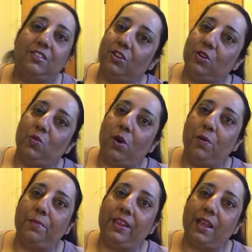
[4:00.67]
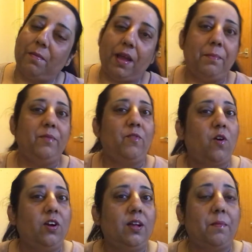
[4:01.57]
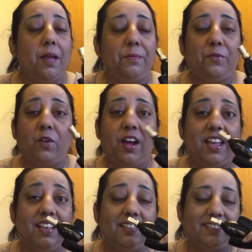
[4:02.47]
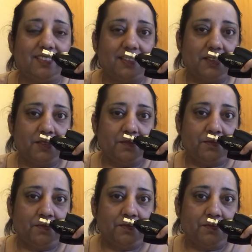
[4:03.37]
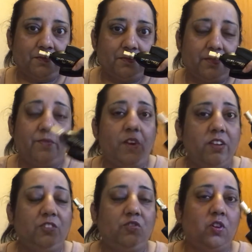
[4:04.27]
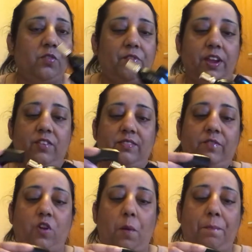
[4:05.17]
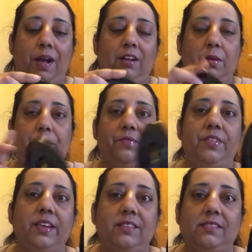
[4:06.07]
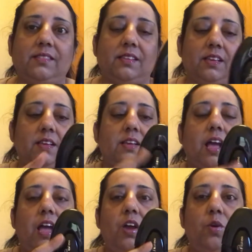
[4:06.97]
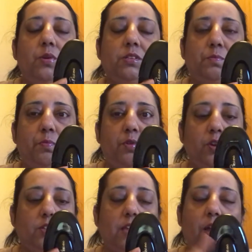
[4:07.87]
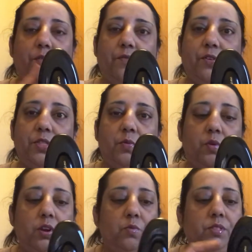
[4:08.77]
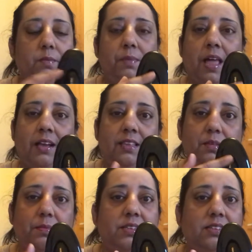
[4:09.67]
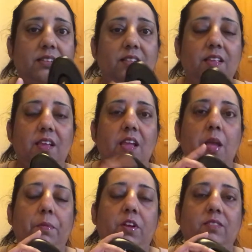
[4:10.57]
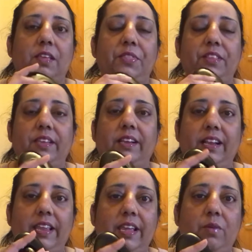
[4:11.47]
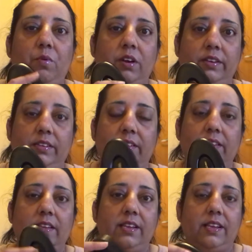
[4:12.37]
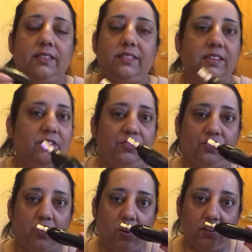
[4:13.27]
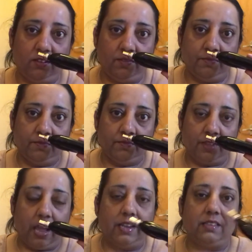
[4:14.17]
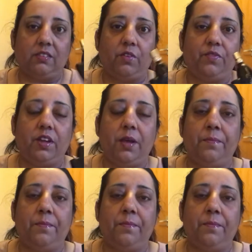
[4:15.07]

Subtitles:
Don't quote me, I might be wrong, I might be right. Very strong fragrance. I've got a backup of this. I always looked out for the one with the black in the middle, because I think the clear one isn't as strong, and it's of